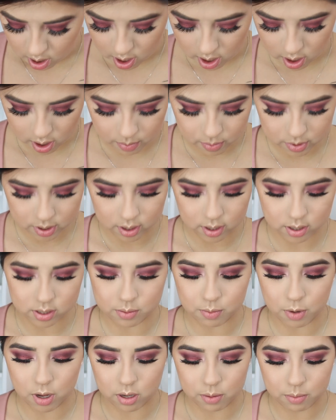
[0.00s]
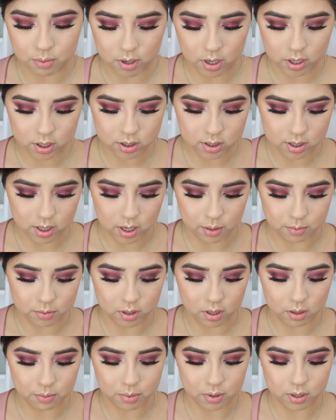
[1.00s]
And then I'm going to take a smaller brush and I'm just
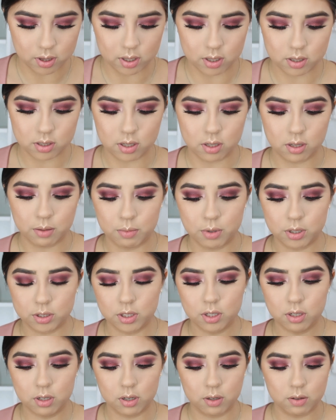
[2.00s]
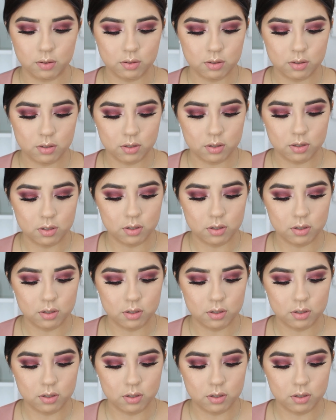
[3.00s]
going to put this on the bridge of the nose.